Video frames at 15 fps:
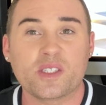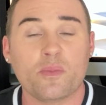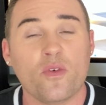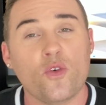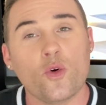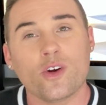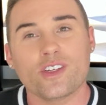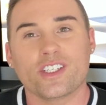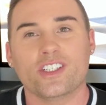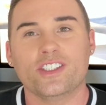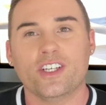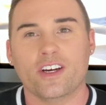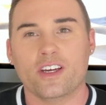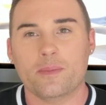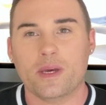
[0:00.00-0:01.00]
before I start
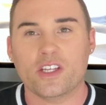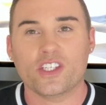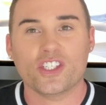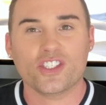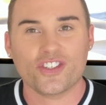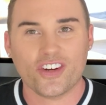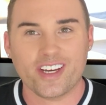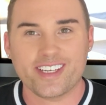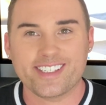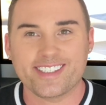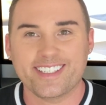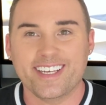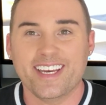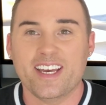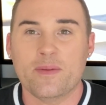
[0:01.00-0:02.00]
talking about stress,
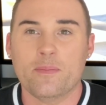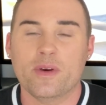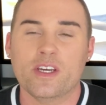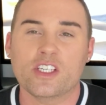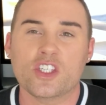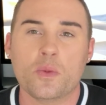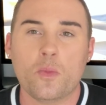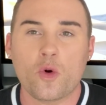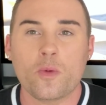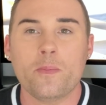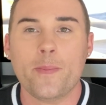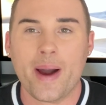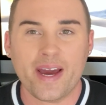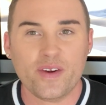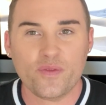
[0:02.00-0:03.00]
because the more
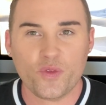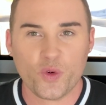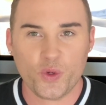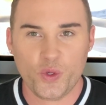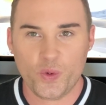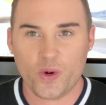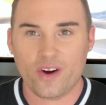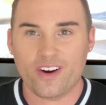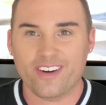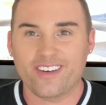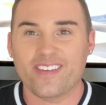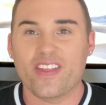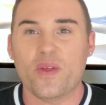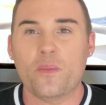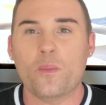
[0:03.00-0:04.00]
mindful you are,
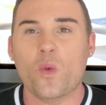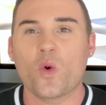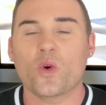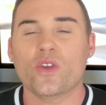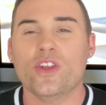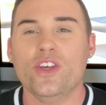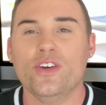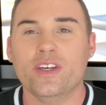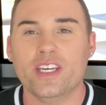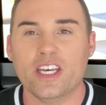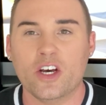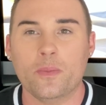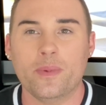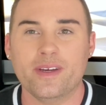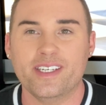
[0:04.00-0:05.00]
the more that you can
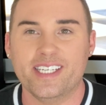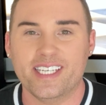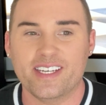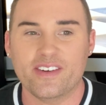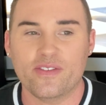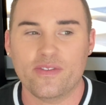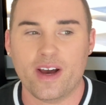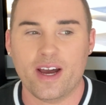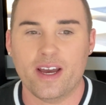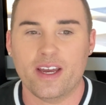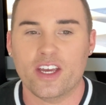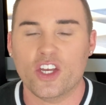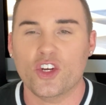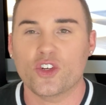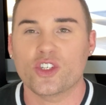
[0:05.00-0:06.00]
help identify
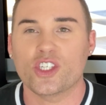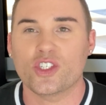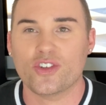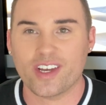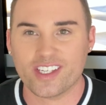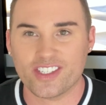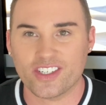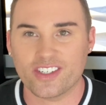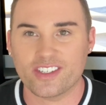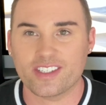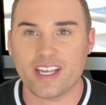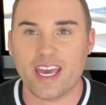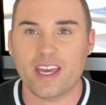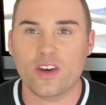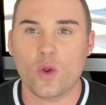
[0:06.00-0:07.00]
your stressors
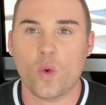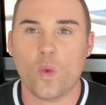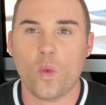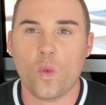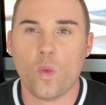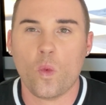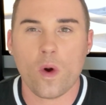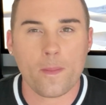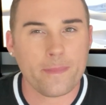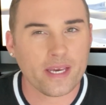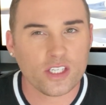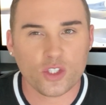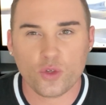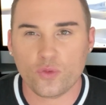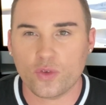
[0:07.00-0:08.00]
and what
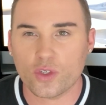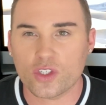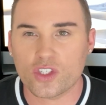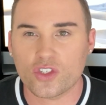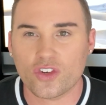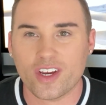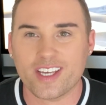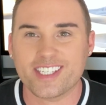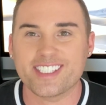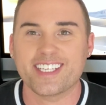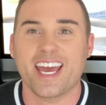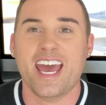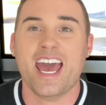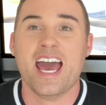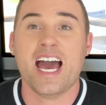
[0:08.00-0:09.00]
makes you feel stressed,
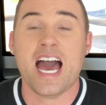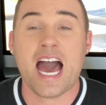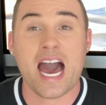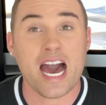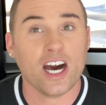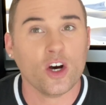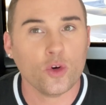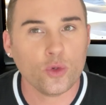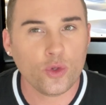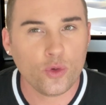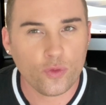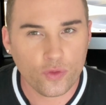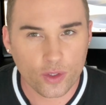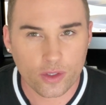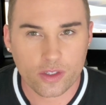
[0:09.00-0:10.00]
how you
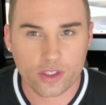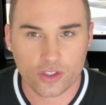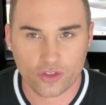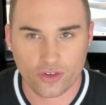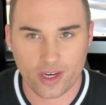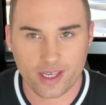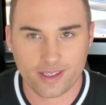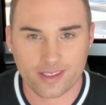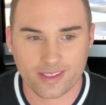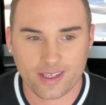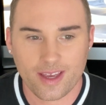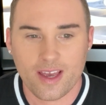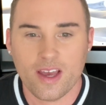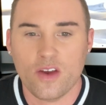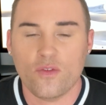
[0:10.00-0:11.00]
feel stressed.
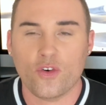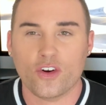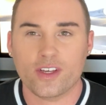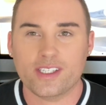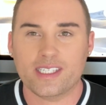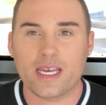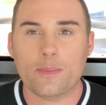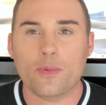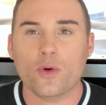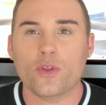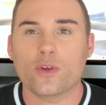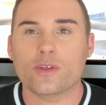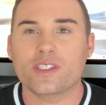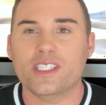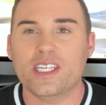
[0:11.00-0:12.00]
For example,
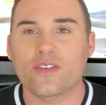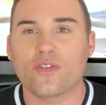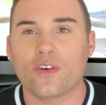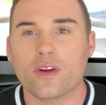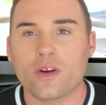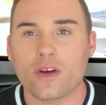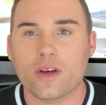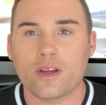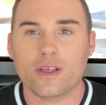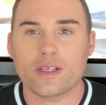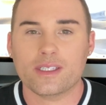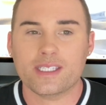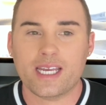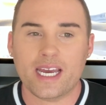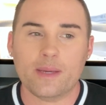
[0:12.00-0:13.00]
there's different
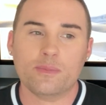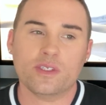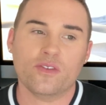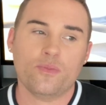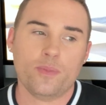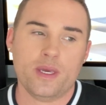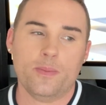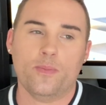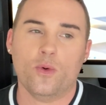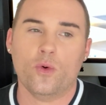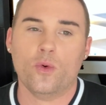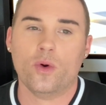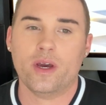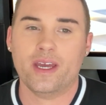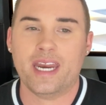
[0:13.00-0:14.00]
types of
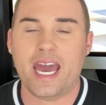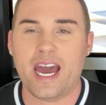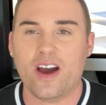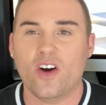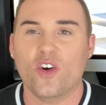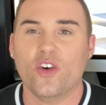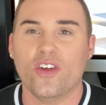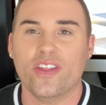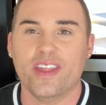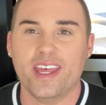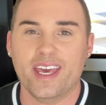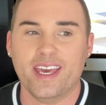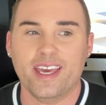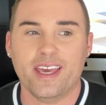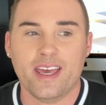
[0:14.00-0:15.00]
people and how
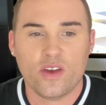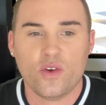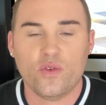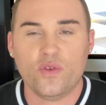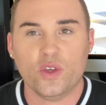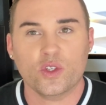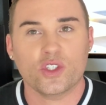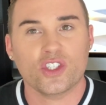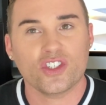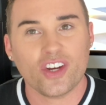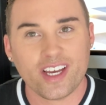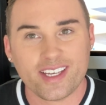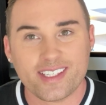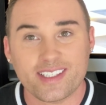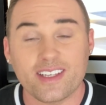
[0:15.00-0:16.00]
they feel
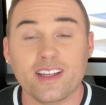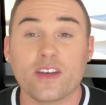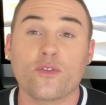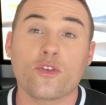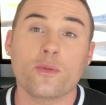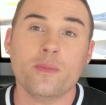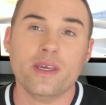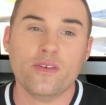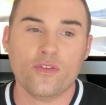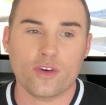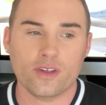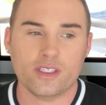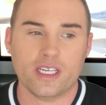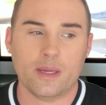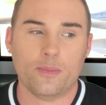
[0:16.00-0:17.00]
stressed. Like for me, for
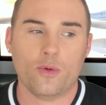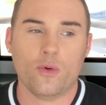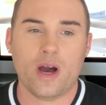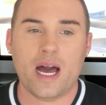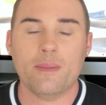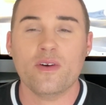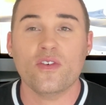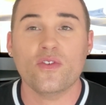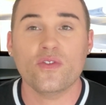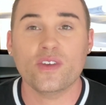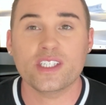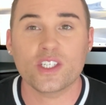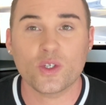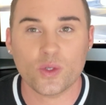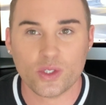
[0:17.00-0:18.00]
example, I'm a
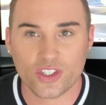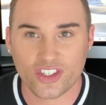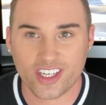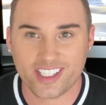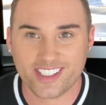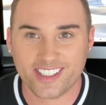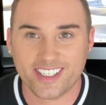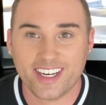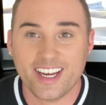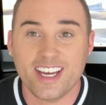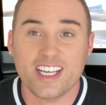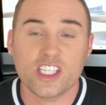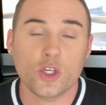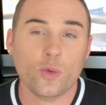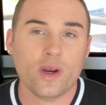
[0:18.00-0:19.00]
physical stressor.
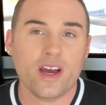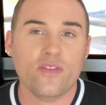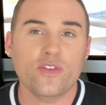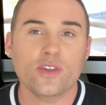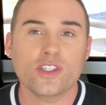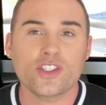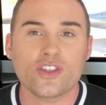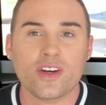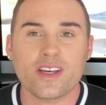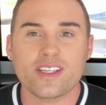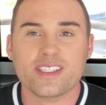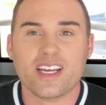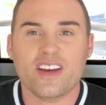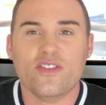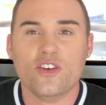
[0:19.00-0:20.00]
So when I feel
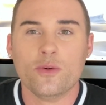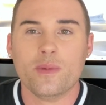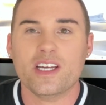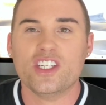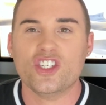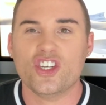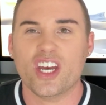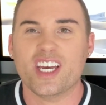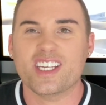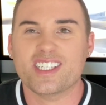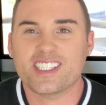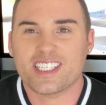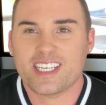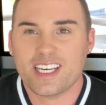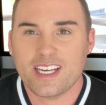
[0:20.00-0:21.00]
stressed, I feel my
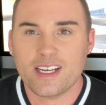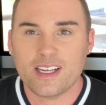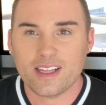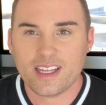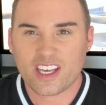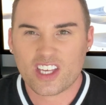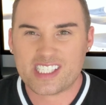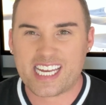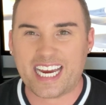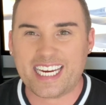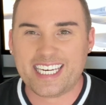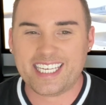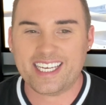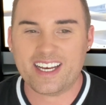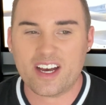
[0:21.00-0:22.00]
chest like
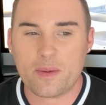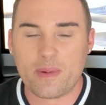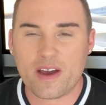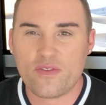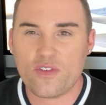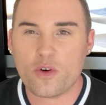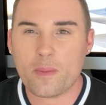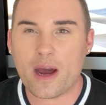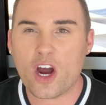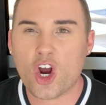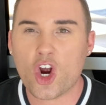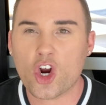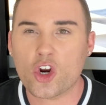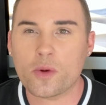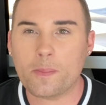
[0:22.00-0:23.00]
tightening up. I feel my
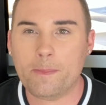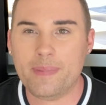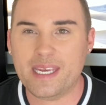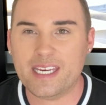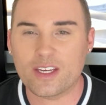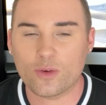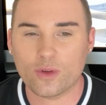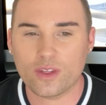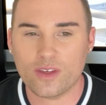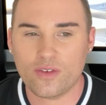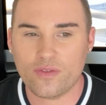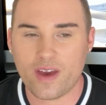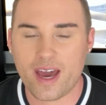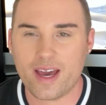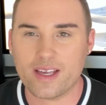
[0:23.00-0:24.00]
heart beating really
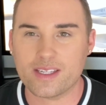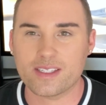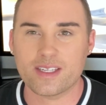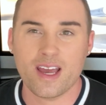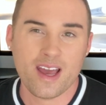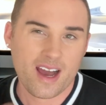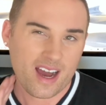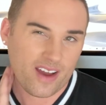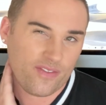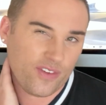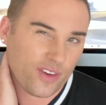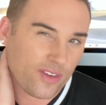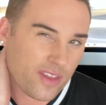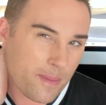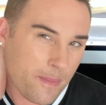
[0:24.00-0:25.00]
fast. I
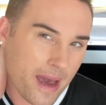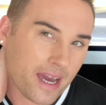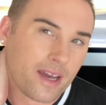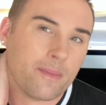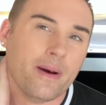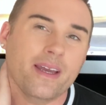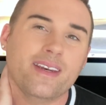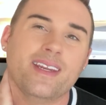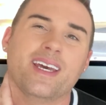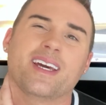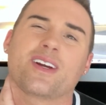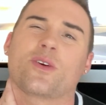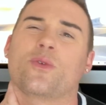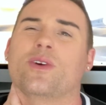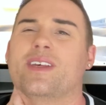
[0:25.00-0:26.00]
feel the back of my neck
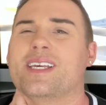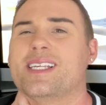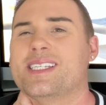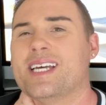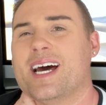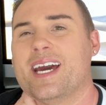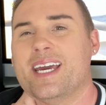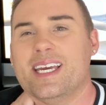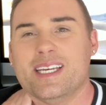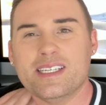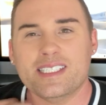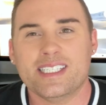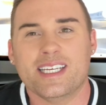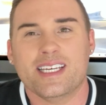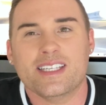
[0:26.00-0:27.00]
really tight
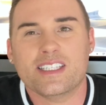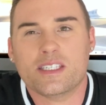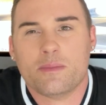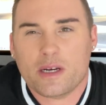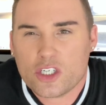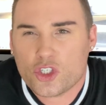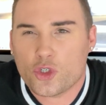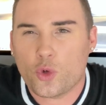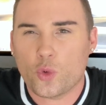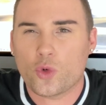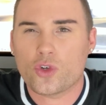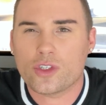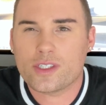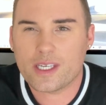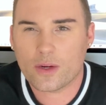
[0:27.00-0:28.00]
and tense. My
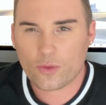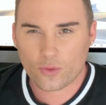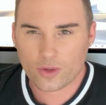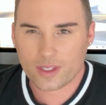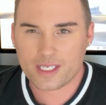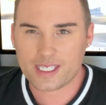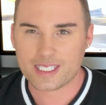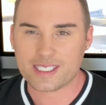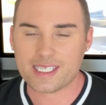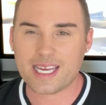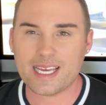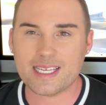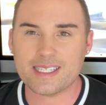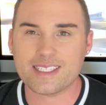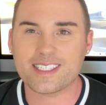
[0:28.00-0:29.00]
shoulders get really
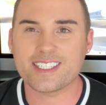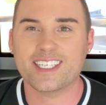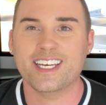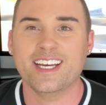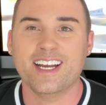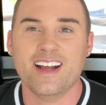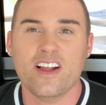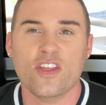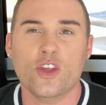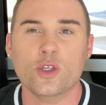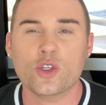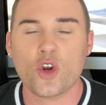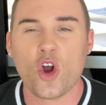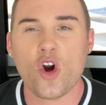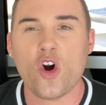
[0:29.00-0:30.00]
tense. Those
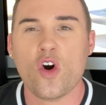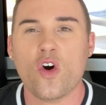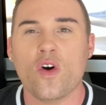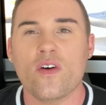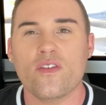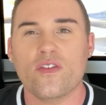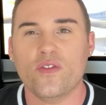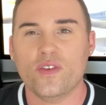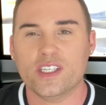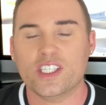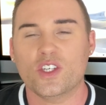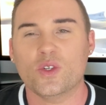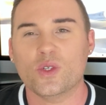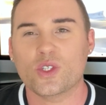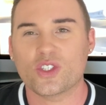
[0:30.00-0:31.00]
are all
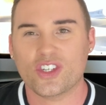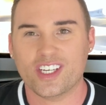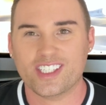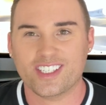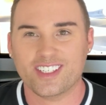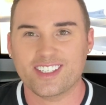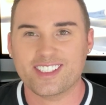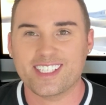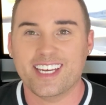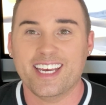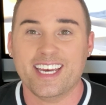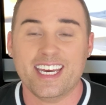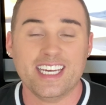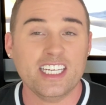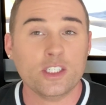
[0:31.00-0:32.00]
physical stressors,
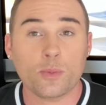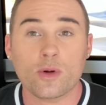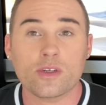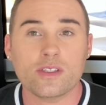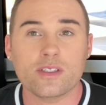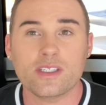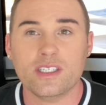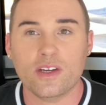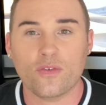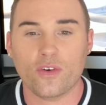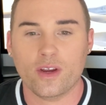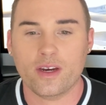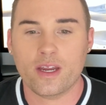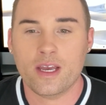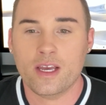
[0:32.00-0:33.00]
and each person's
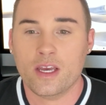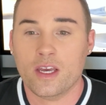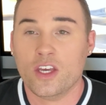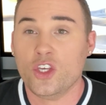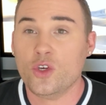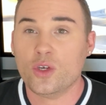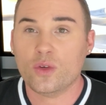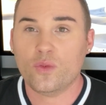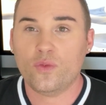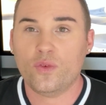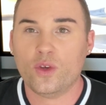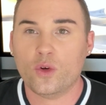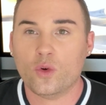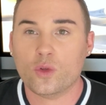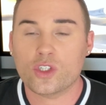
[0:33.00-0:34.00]
different. You could
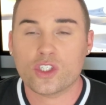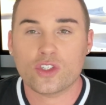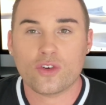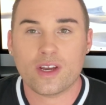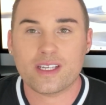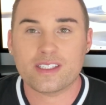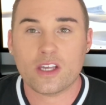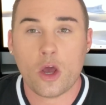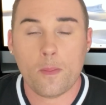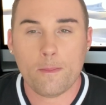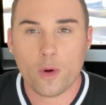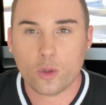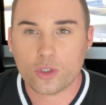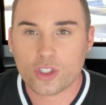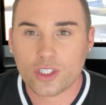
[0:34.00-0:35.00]
feel stress
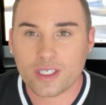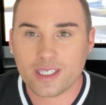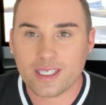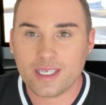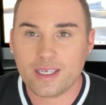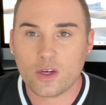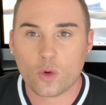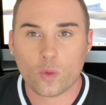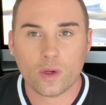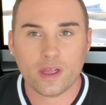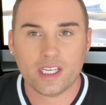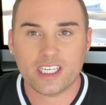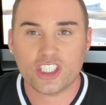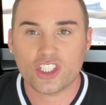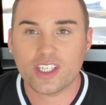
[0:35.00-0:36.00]
emotionally,
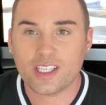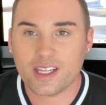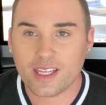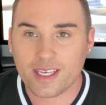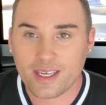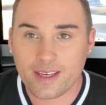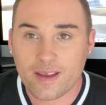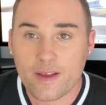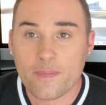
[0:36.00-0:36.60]
relationally.